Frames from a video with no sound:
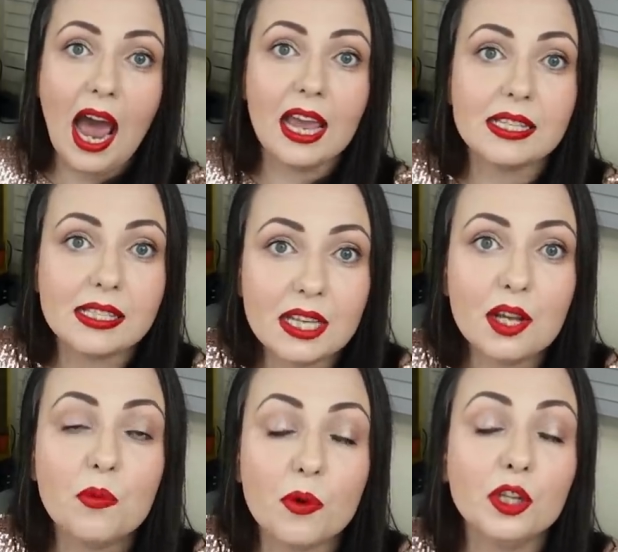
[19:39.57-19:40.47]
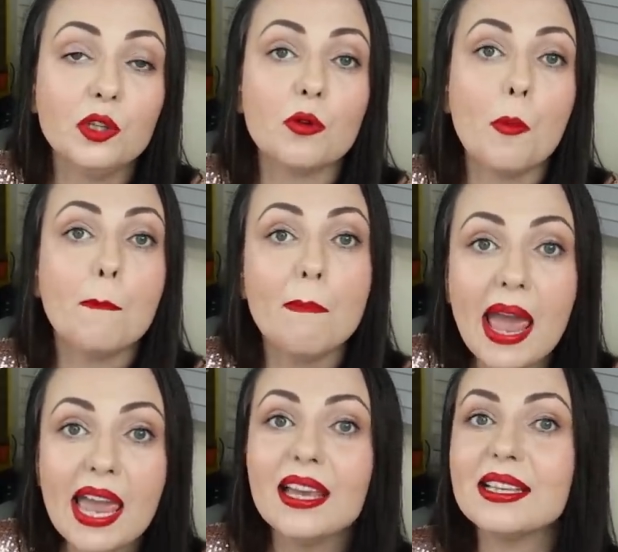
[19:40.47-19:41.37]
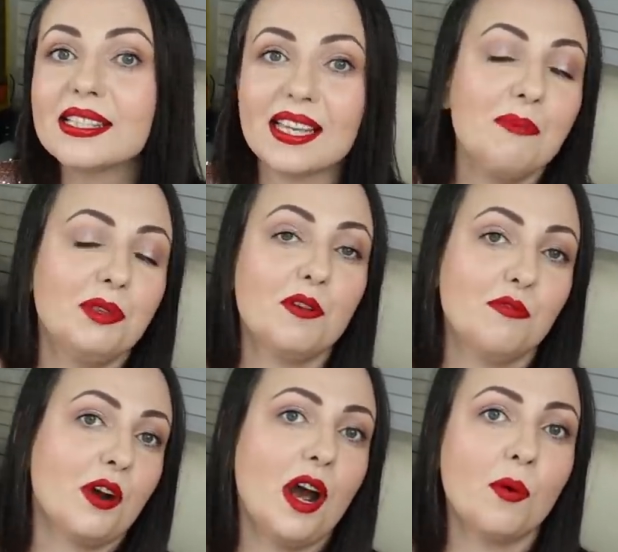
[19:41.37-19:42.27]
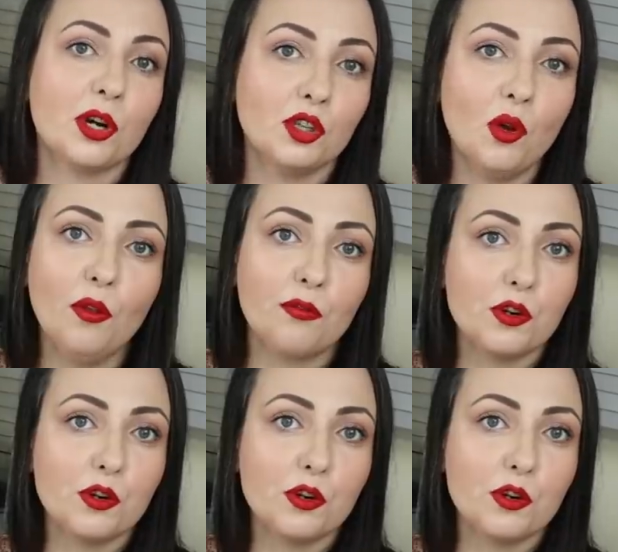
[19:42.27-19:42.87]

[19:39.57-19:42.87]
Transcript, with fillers: I still want to make something for our doll,